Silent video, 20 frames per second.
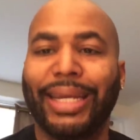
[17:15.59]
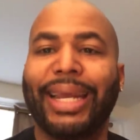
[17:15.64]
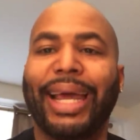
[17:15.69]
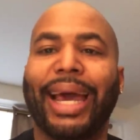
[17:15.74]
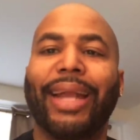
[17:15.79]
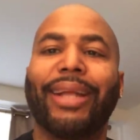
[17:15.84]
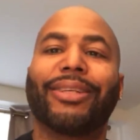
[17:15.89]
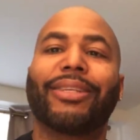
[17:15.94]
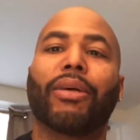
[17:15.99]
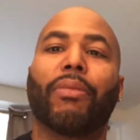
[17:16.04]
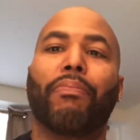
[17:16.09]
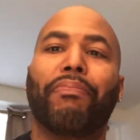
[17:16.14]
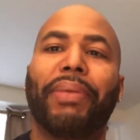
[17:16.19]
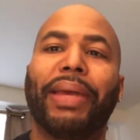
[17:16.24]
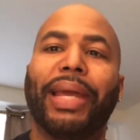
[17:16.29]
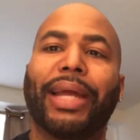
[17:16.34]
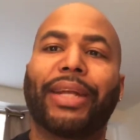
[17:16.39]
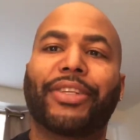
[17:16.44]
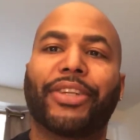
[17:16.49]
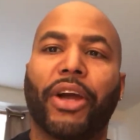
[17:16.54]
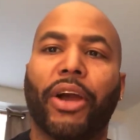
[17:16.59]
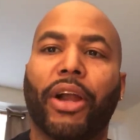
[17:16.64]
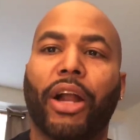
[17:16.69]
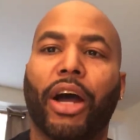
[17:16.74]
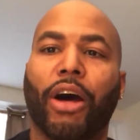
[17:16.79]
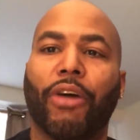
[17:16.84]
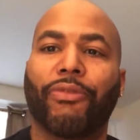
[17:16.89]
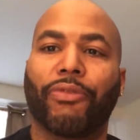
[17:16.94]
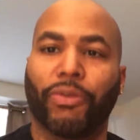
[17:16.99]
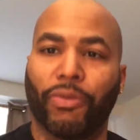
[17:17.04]
That is a big
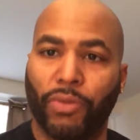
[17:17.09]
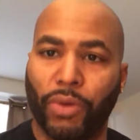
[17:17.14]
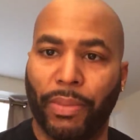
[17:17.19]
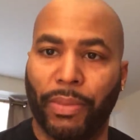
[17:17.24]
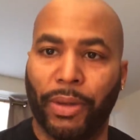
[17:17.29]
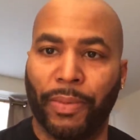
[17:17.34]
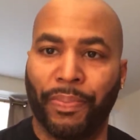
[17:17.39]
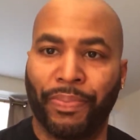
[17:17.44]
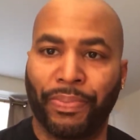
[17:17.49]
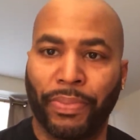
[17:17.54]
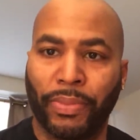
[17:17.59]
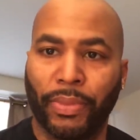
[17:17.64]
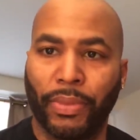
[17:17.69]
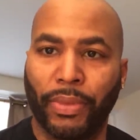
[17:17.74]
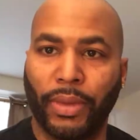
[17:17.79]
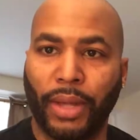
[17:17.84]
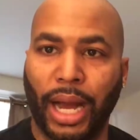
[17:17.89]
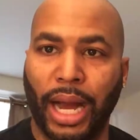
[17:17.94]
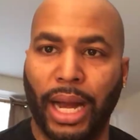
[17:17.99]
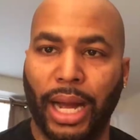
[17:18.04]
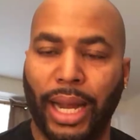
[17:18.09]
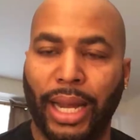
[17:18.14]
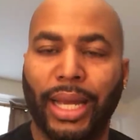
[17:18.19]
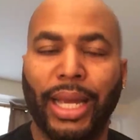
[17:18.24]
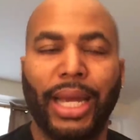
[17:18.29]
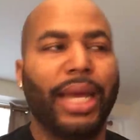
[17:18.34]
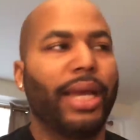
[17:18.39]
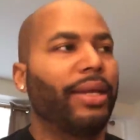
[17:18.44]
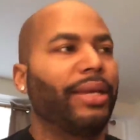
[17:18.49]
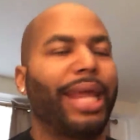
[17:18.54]
turnoff for women. All right,
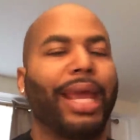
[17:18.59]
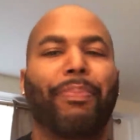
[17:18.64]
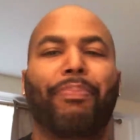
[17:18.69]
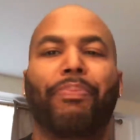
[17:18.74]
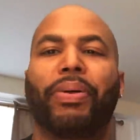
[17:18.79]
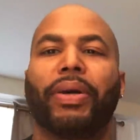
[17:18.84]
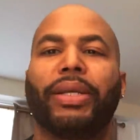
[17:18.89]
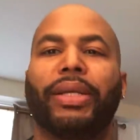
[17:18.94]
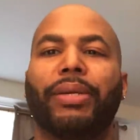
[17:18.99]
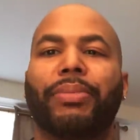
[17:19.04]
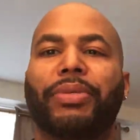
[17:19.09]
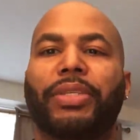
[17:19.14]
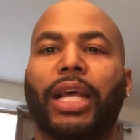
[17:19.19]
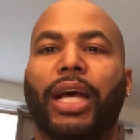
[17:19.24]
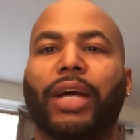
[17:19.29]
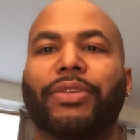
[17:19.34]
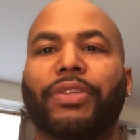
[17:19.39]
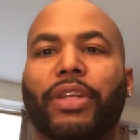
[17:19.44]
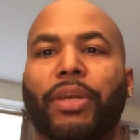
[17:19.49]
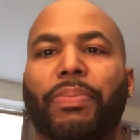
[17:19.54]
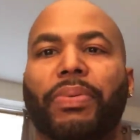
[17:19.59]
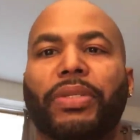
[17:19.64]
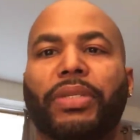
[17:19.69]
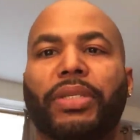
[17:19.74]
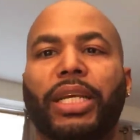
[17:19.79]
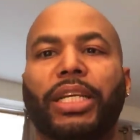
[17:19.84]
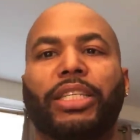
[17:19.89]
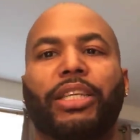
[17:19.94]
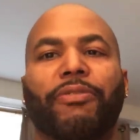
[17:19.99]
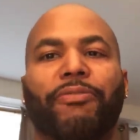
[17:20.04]
they put themselves in a
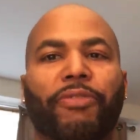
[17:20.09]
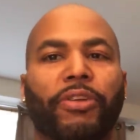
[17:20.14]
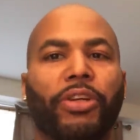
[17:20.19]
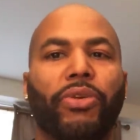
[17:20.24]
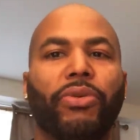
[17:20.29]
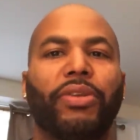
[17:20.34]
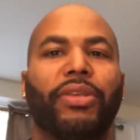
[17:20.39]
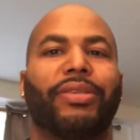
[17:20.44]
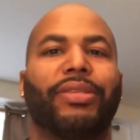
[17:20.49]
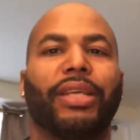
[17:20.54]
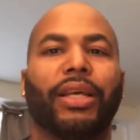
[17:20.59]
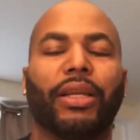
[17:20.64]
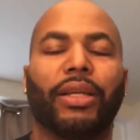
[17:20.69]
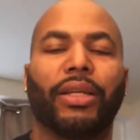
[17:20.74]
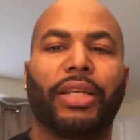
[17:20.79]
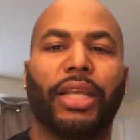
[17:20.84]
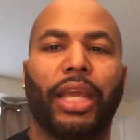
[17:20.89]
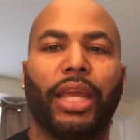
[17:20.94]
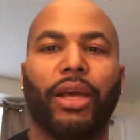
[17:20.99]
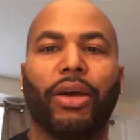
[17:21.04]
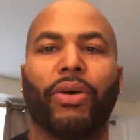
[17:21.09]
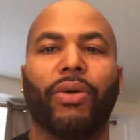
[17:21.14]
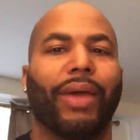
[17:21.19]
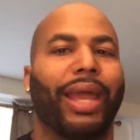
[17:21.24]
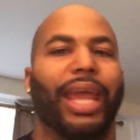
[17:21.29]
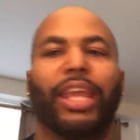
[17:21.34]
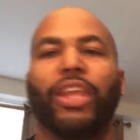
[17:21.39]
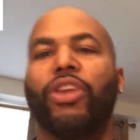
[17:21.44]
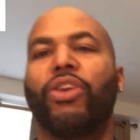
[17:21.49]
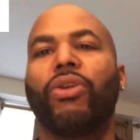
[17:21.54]
position for you to seal a deal,
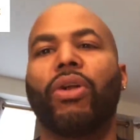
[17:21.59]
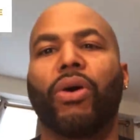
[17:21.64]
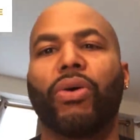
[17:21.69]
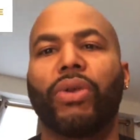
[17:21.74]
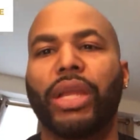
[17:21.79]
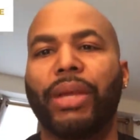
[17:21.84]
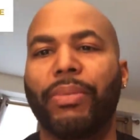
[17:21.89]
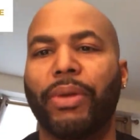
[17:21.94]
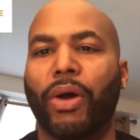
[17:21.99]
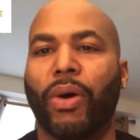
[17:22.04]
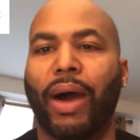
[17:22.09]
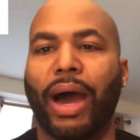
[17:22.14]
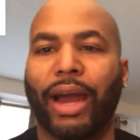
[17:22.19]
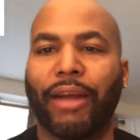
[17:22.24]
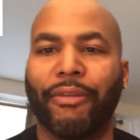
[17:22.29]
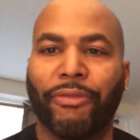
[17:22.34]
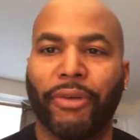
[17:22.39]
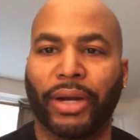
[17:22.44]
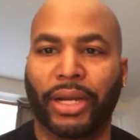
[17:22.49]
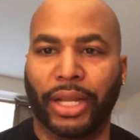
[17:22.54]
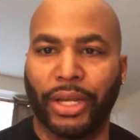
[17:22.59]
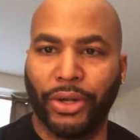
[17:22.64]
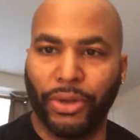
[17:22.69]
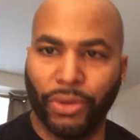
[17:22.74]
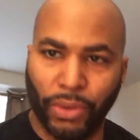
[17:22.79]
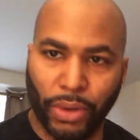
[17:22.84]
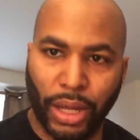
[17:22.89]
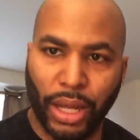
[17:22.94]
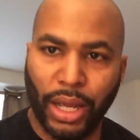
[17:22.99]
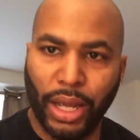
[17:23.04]
and you don't even know how to fucking
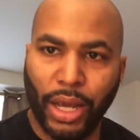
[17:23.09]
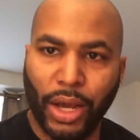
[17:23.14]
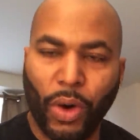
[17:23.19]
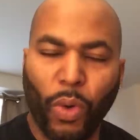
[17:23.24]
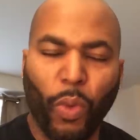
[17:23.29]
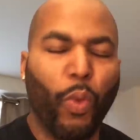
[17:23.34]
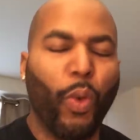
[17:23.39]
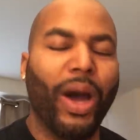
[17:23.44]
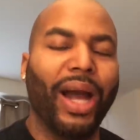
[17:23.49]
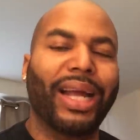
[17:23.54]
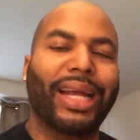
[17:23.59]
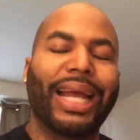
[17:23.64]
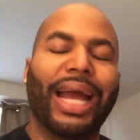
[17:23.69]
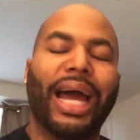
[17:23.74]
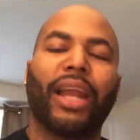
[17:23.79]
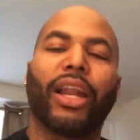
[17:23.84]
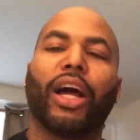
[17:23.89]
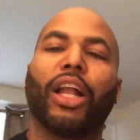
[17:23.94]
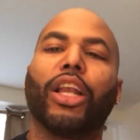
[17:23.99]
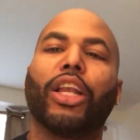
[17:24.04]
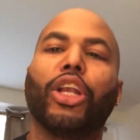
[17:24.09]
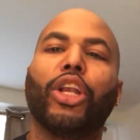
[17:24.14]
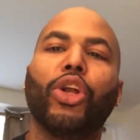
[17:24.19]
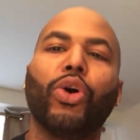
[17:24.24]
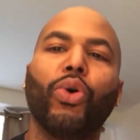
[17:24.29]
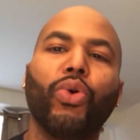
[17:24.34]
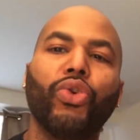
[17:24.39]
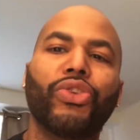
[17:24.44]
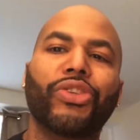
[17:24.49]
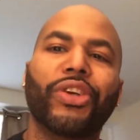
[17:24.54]
do it. What kind of
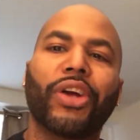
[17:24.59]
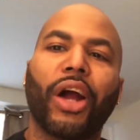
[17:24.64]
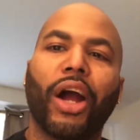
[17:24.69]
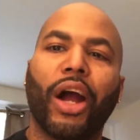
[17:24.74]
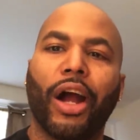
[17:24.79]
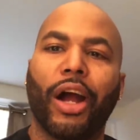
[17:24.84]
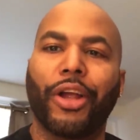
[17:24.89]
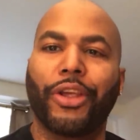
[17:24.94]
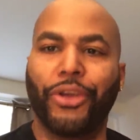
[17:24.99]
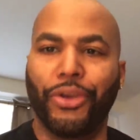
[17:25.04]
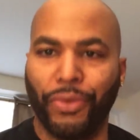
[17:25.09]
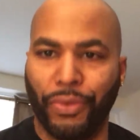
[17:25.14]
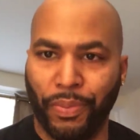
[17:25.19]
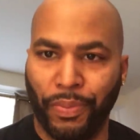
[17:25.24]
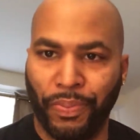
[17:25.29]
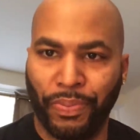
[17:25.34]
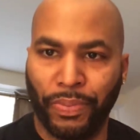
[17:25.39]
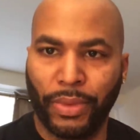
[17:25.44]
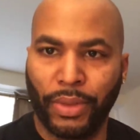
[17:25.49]
loser are you?